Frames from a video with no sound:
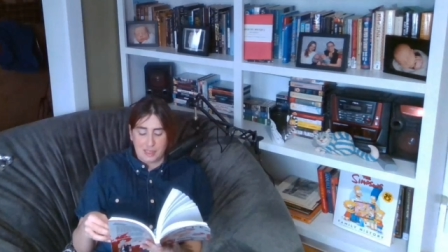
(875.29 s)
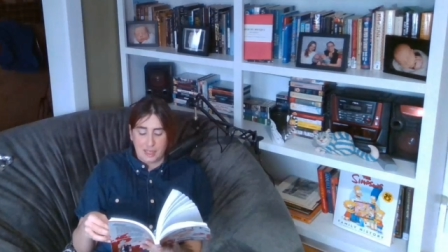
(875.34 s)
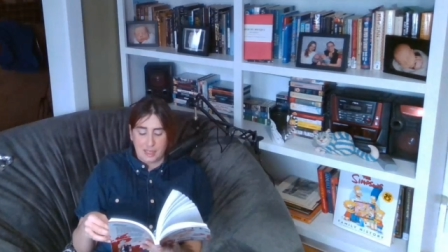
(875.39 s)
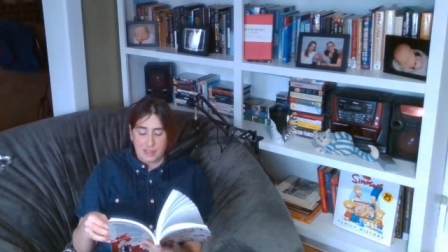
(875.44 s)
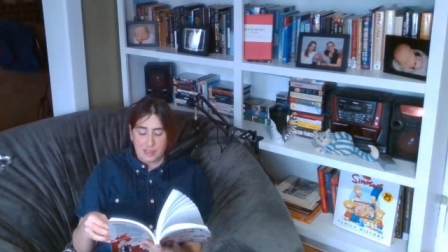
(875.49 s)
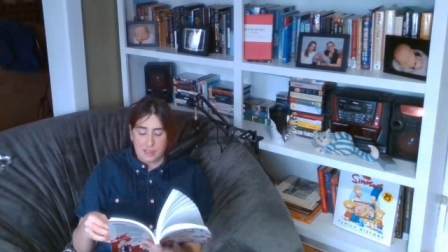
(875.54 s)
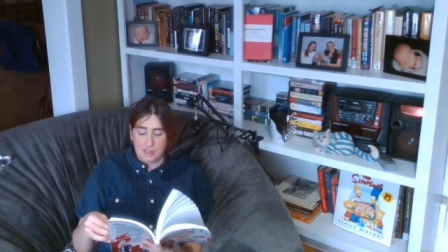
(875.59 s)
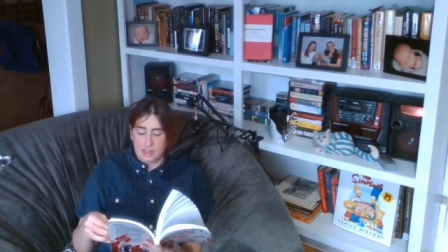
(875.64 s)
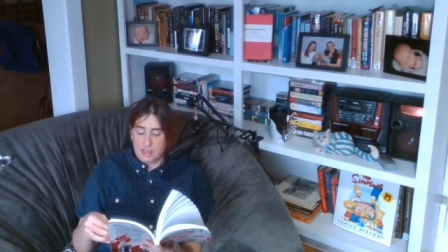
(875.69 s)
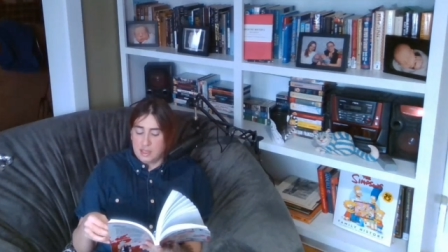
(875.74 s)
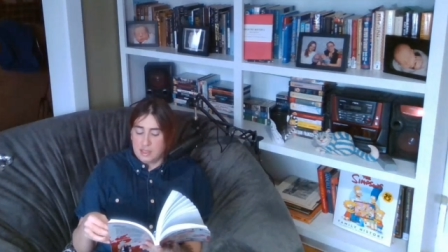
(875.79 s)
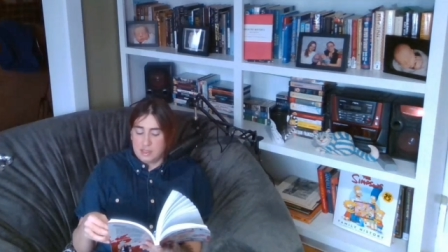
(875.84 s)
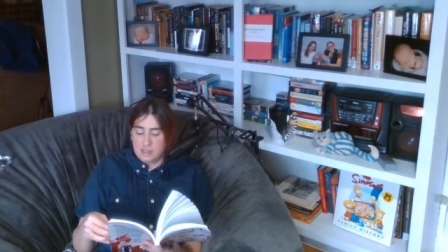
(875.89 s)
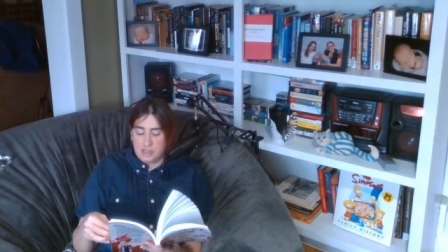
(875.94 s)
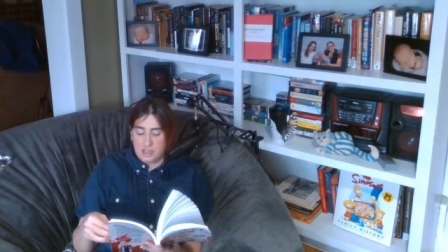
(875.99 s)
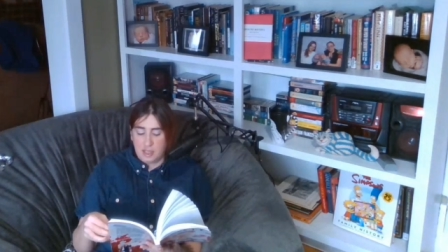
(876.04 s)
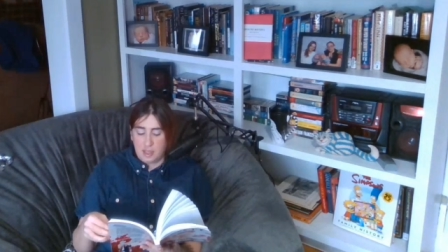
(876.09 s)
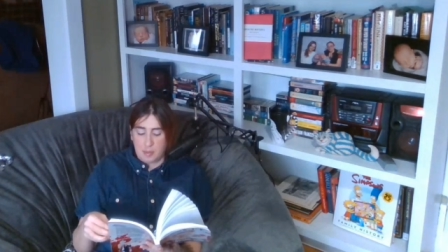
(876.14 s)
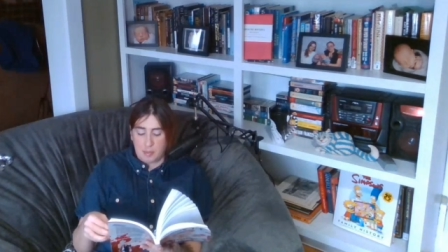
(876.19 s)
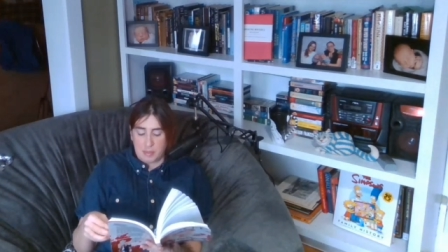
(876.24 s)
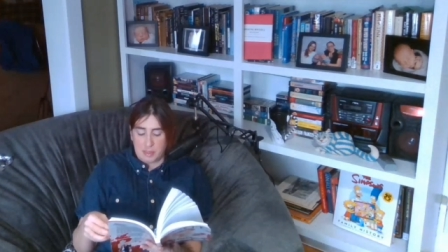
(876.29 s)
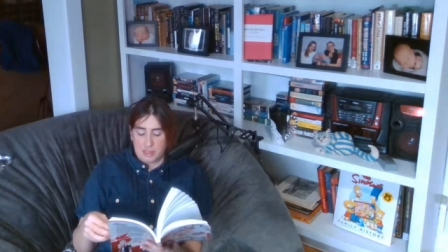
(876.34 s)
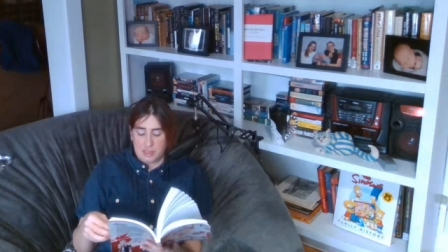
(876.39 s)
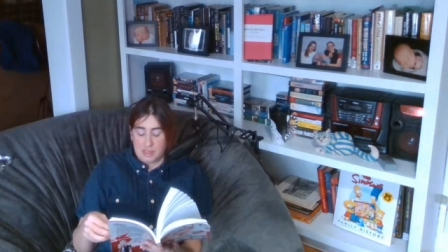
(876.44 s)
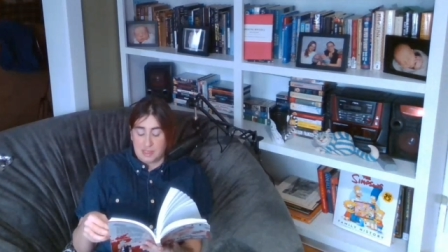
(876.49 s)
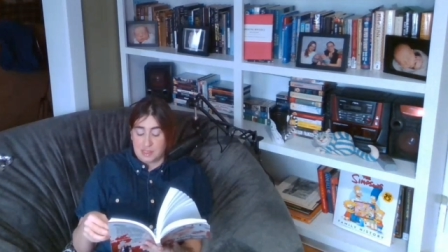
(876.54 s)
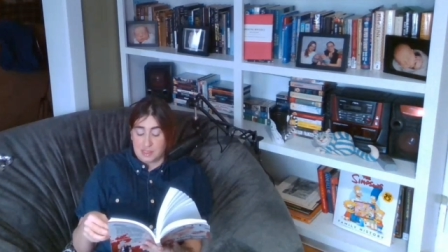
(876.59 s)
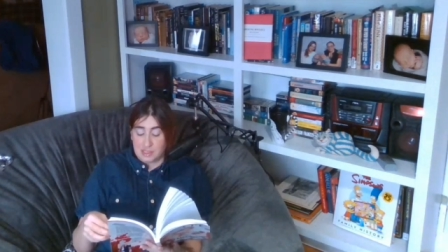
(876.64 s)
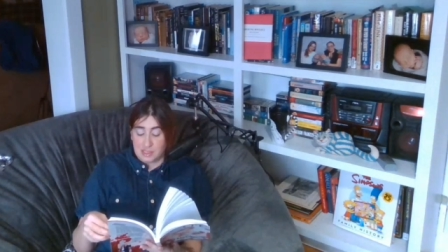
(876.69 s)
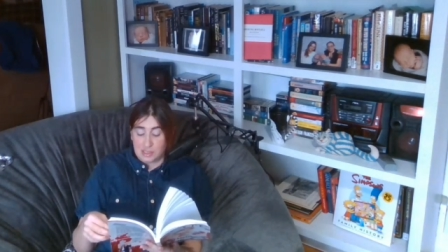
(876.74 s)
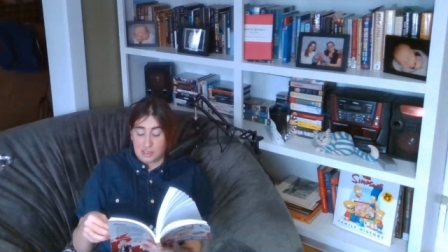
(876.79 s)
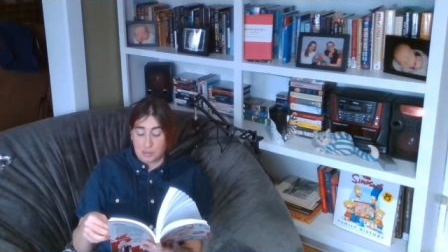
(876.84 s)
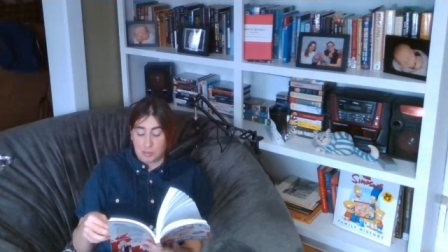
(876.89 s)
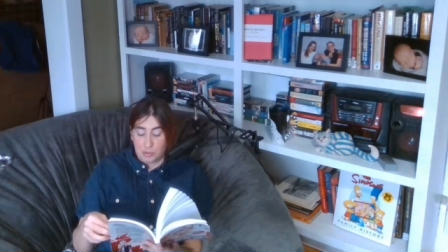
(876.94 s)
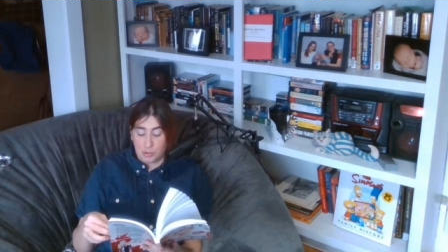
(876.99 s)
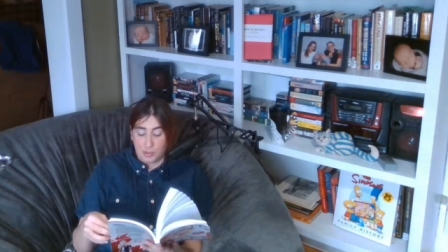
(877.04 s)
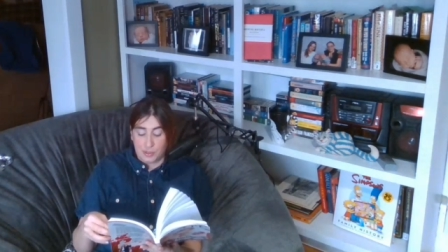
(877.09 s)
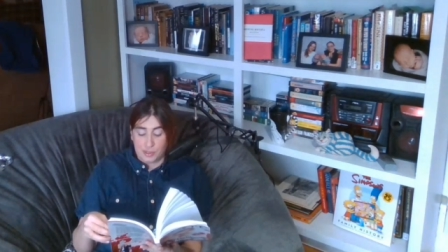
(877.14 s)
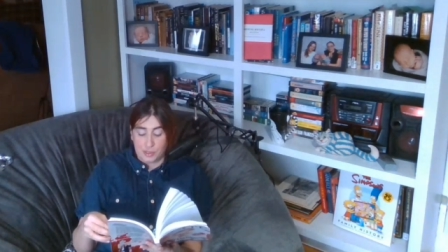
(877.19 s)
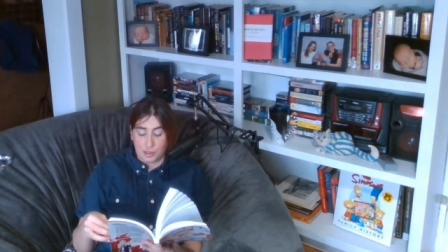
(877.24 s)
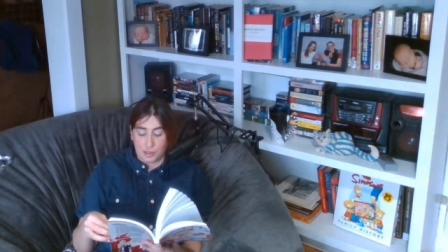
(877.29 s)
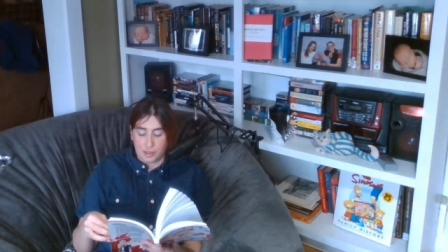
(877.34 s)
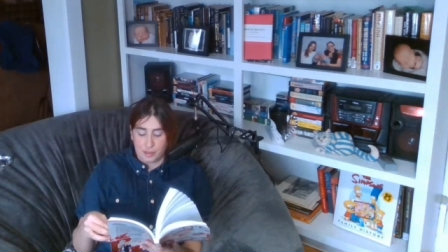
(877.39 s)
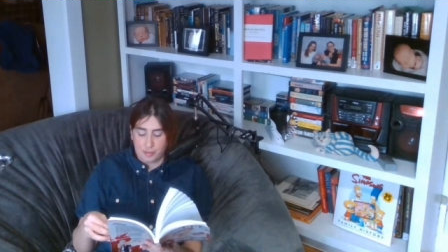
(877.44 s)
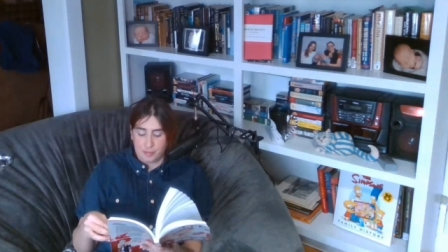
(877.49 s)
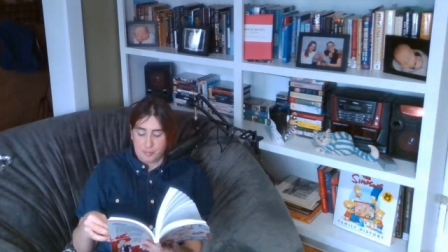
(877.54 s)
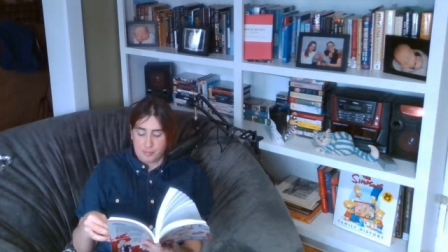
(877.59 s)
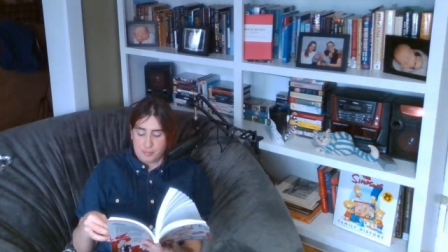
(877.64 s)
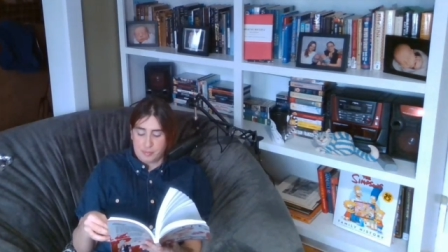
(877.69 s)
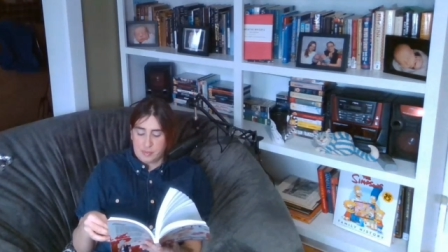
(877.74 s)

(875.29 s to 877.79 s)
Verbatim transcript: date. Tim didn't disappoint her.